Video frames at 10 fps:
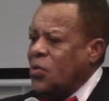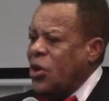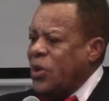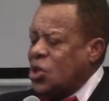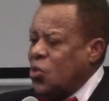
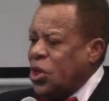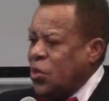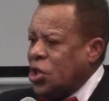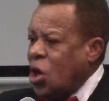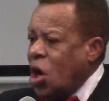We've been, we,
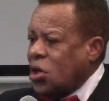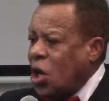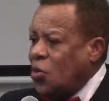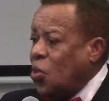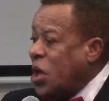we talked
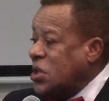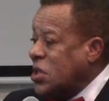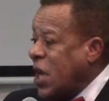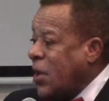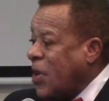on
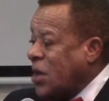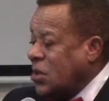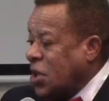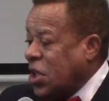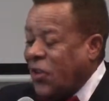Wednesday
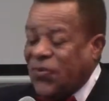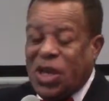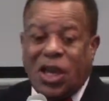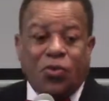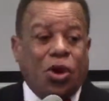about the
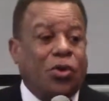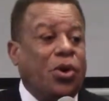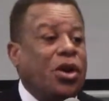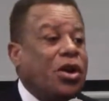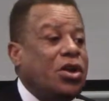gifting, and we're
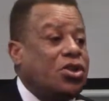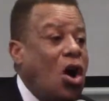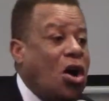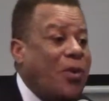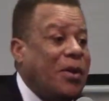really going to
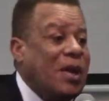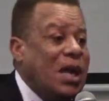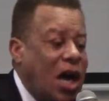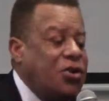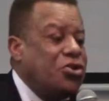talk about
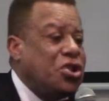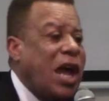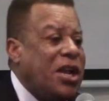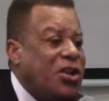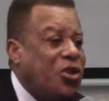
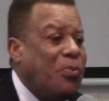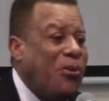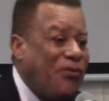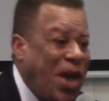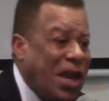understanding the
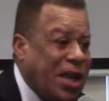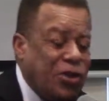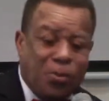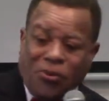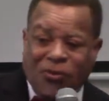prophetic.
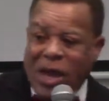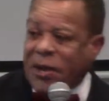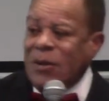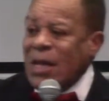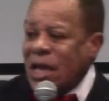And the
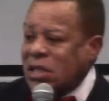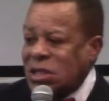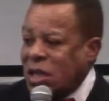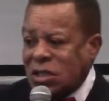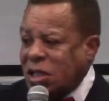prophetic is,
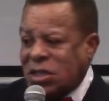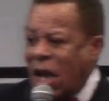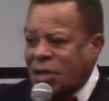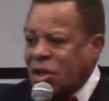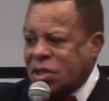is, is
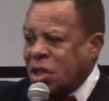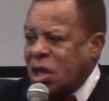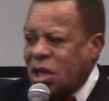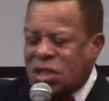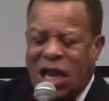not this
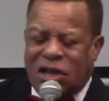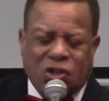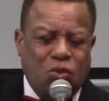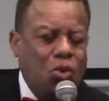is not this